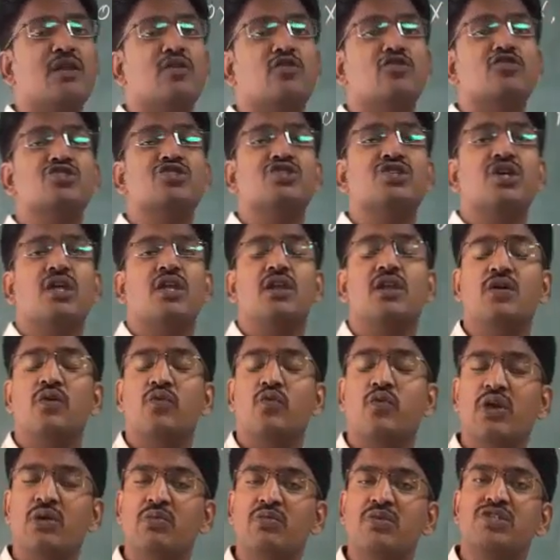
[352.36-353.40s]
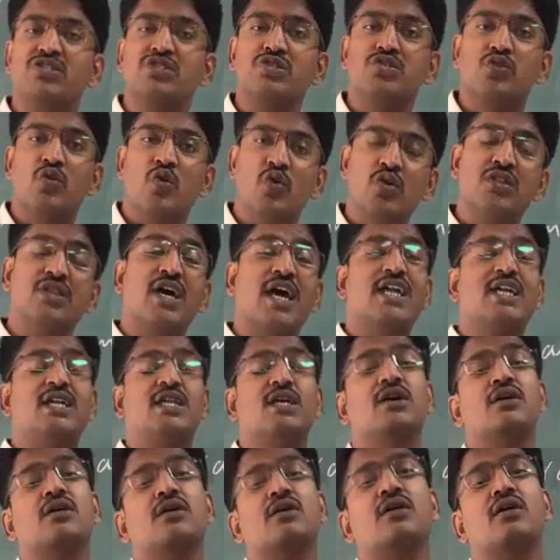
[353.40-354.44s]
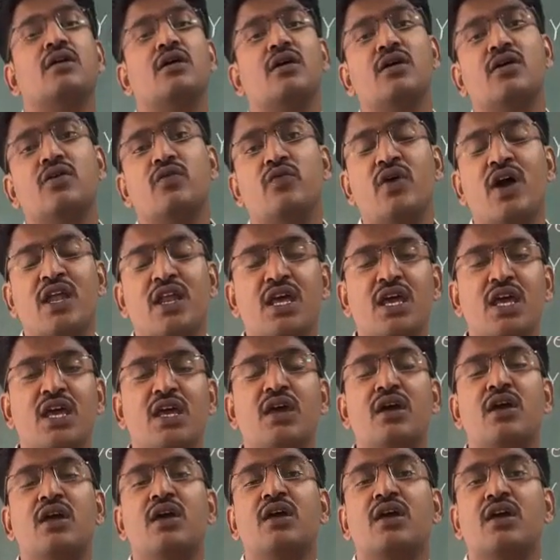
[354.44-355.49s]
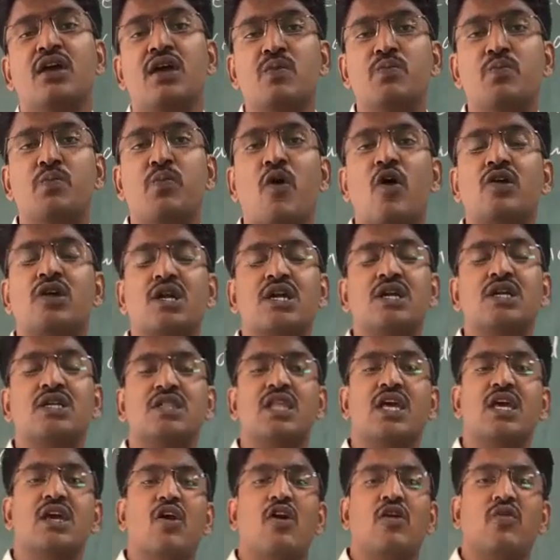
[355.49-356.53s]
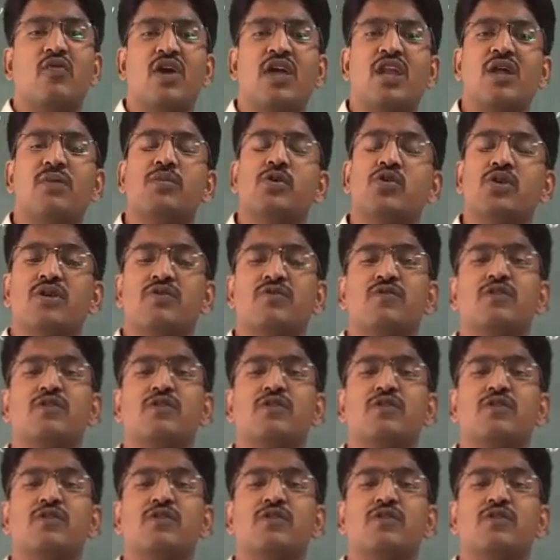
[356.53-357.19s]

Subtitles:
question, we must know that very important thing or very beautiful